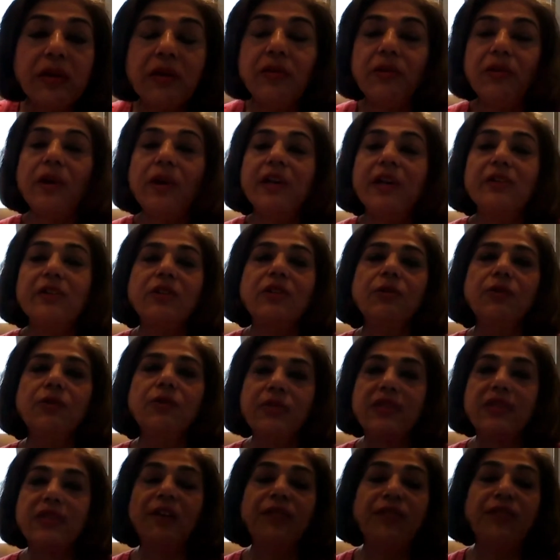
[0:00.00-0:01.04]
You know, I used to
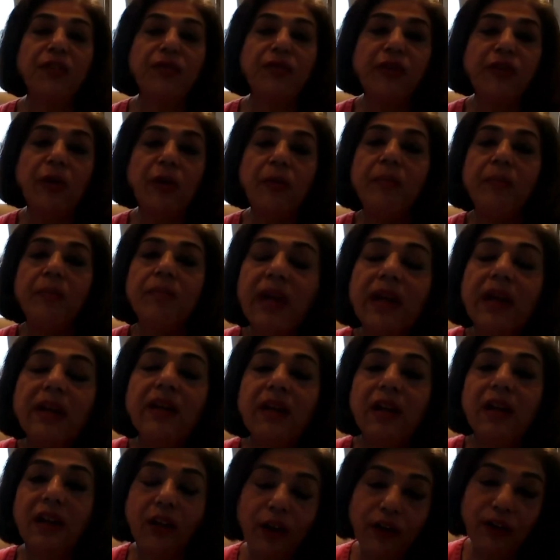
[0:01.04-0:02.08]
suffer from
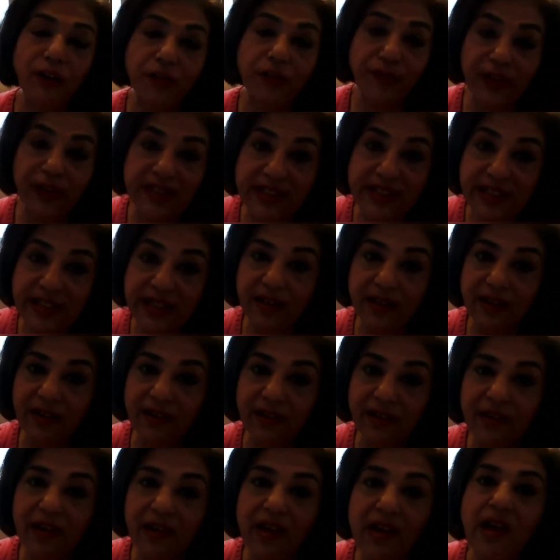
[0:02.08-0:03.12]
a lot of
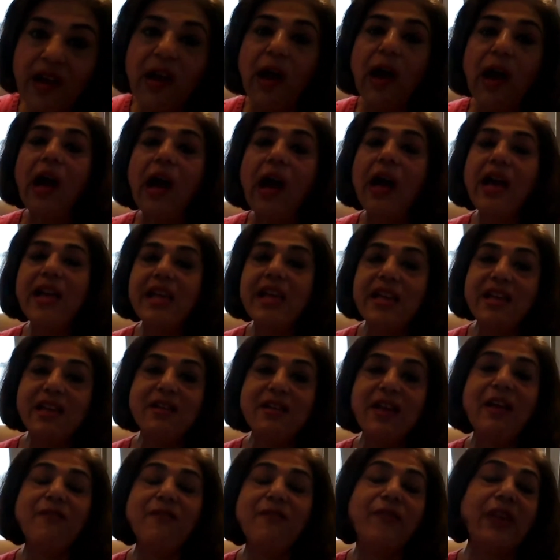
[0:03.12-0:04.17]
fatigue. I
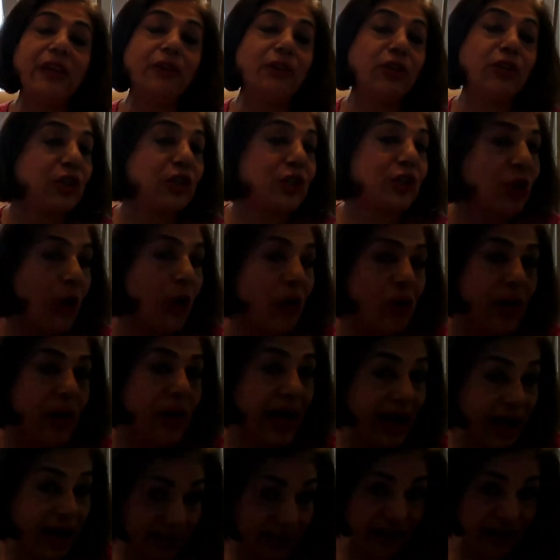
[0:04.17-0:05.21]
feel
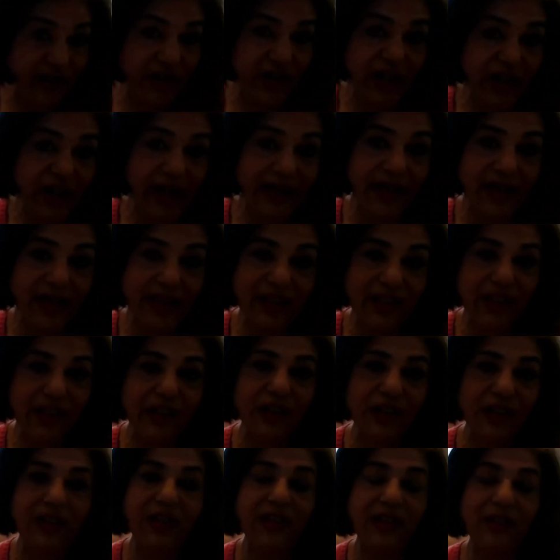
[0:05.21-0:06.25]
so
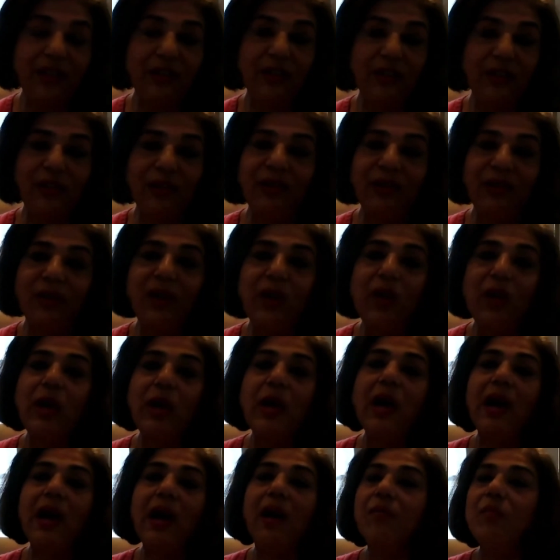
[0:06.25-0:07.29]
energized, you know,
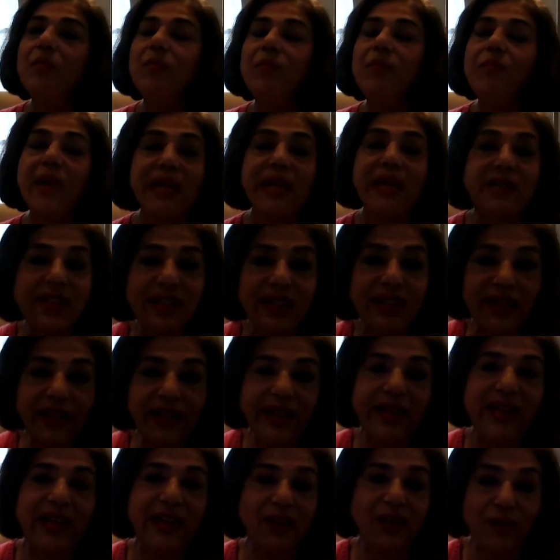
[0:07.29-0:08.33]

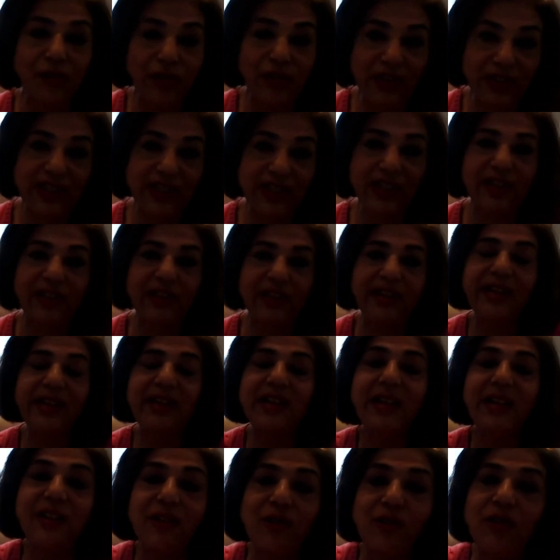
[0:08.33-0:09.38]
mentally and
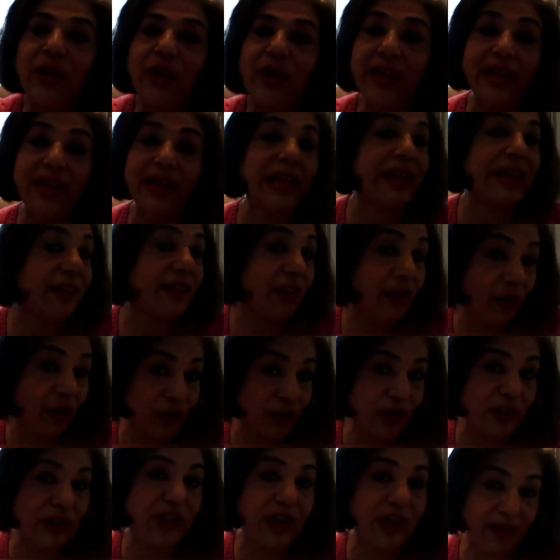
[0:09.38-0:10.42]
physically, and, you know, I can get a
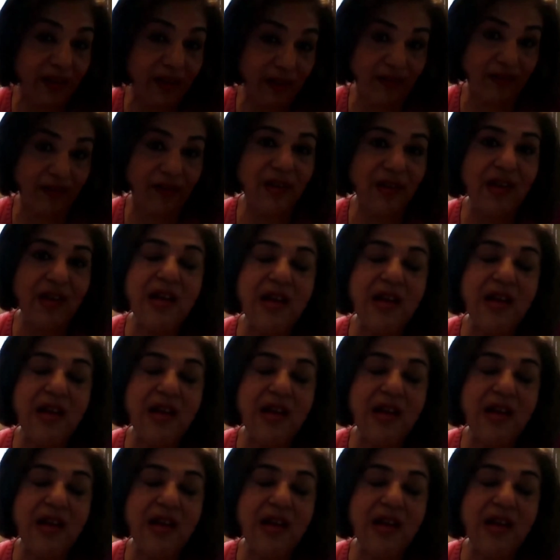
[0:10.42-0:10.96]
lot done.